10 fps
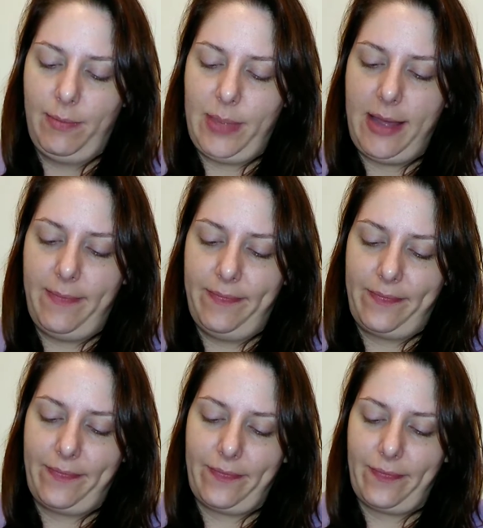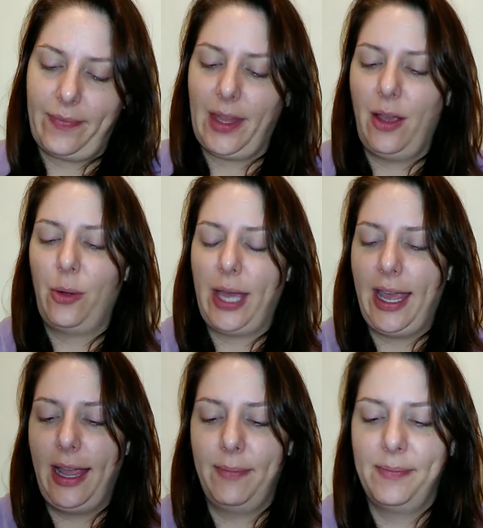but
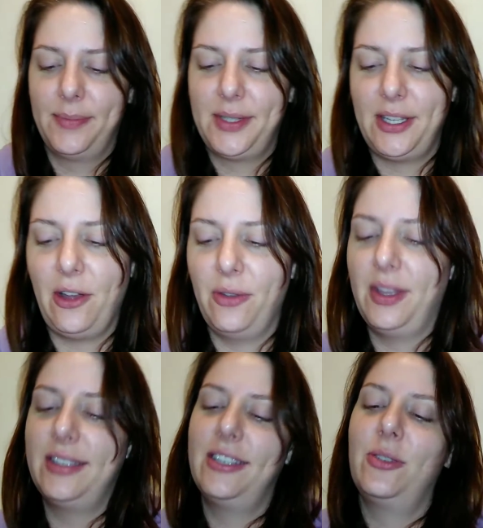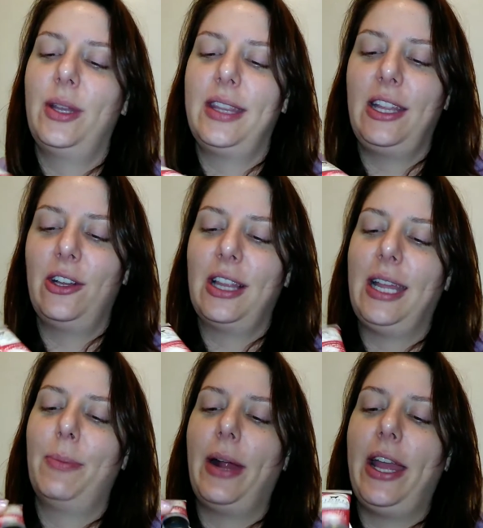okay. So this is what they look
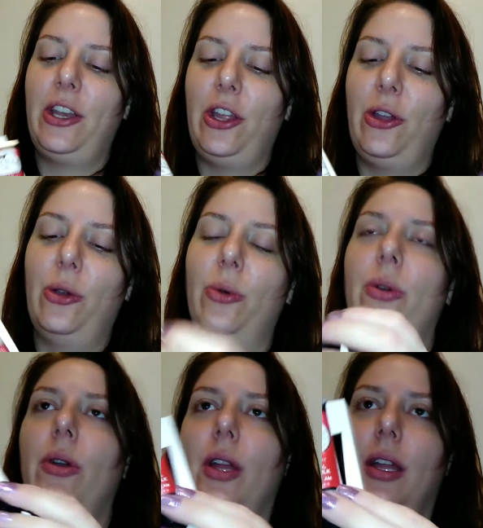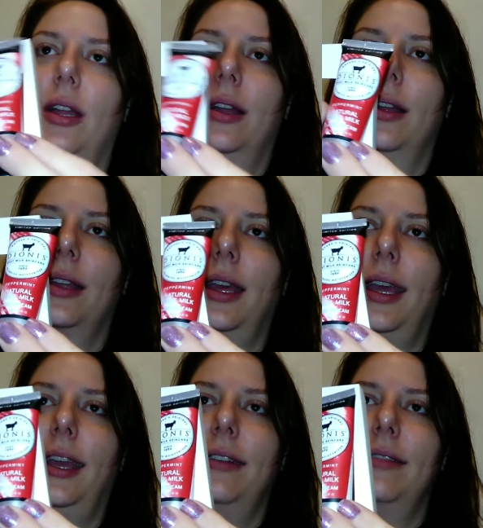like brand new.
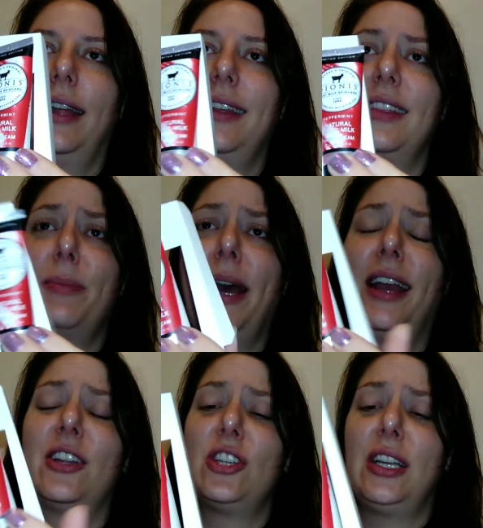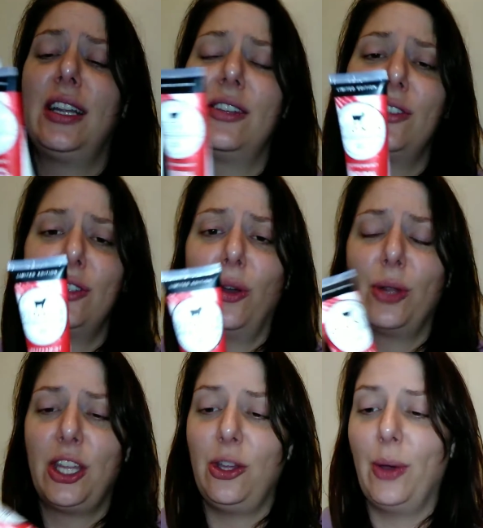Okay, I think the packaging is so
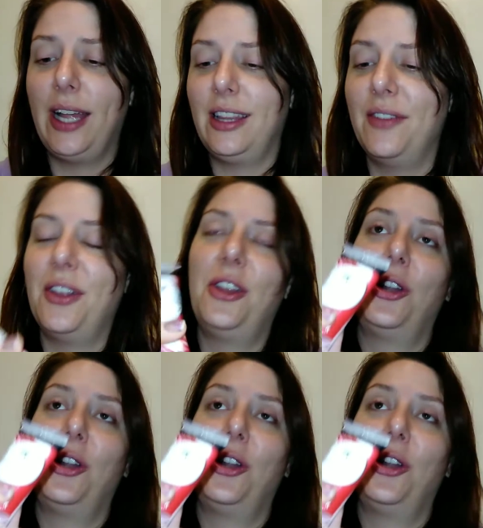cute. I love the